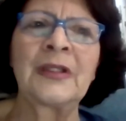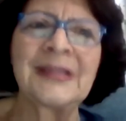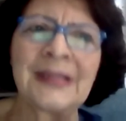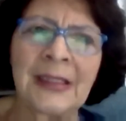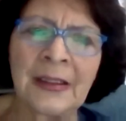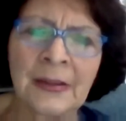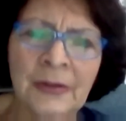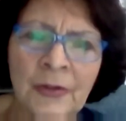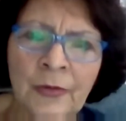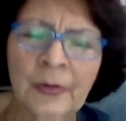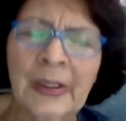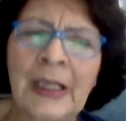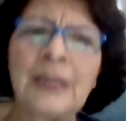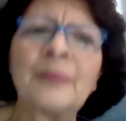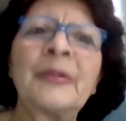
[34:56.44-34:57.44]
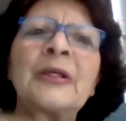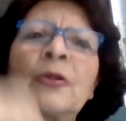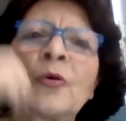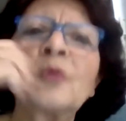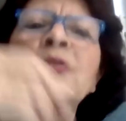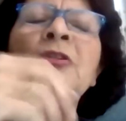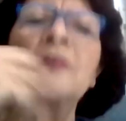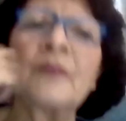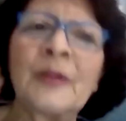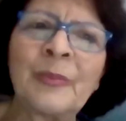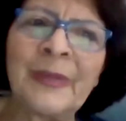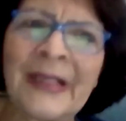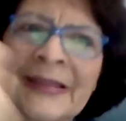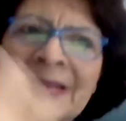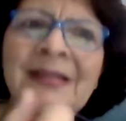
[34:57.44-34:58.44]
second grade because of the
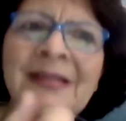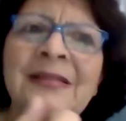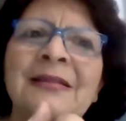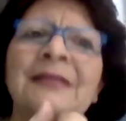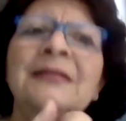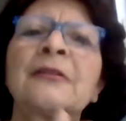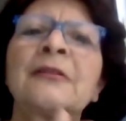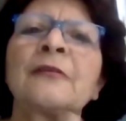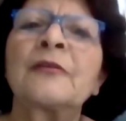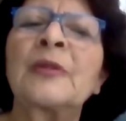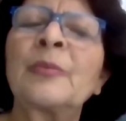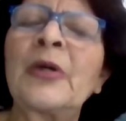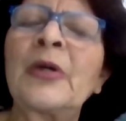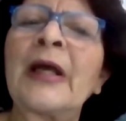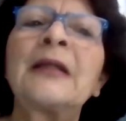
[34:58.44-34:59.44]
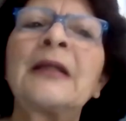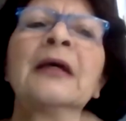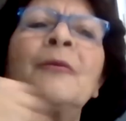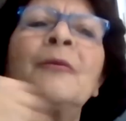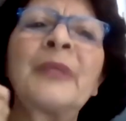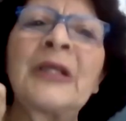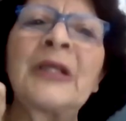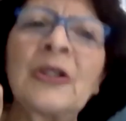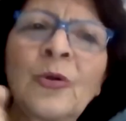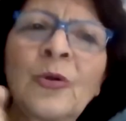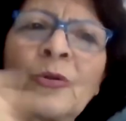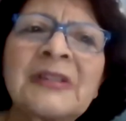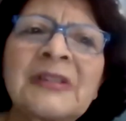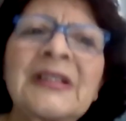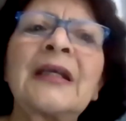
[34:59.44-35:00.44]
plasticity of the brain,
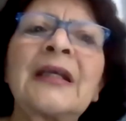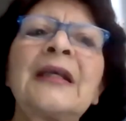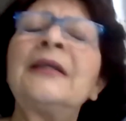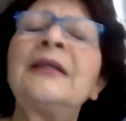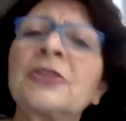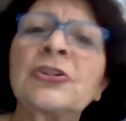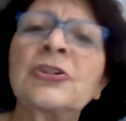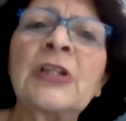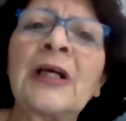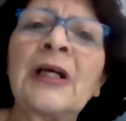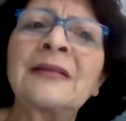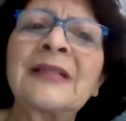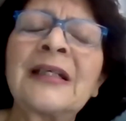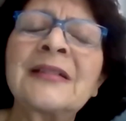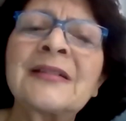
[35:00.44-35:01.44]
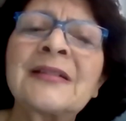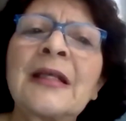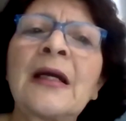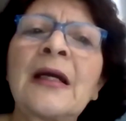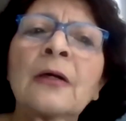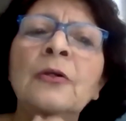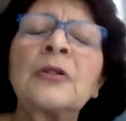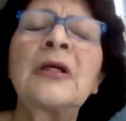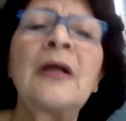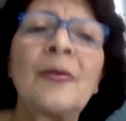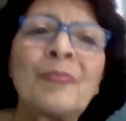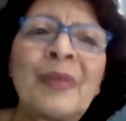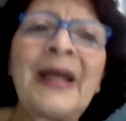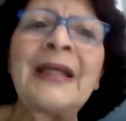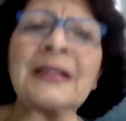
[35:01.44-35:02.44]
because each child has their own
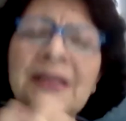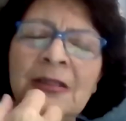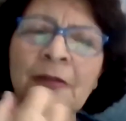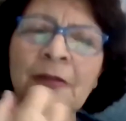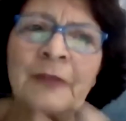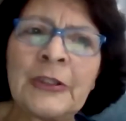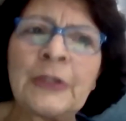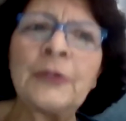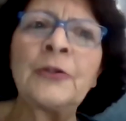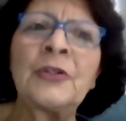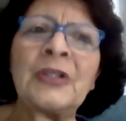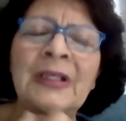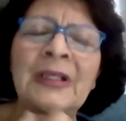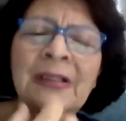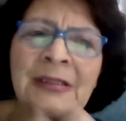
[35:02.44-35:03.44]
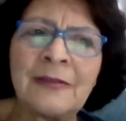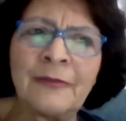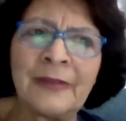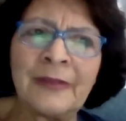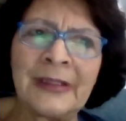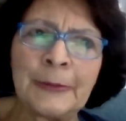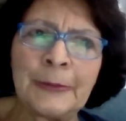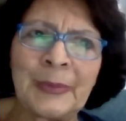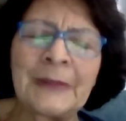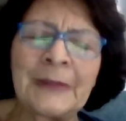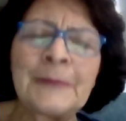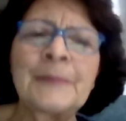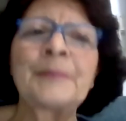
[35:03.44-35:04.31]
pace of learning and developing.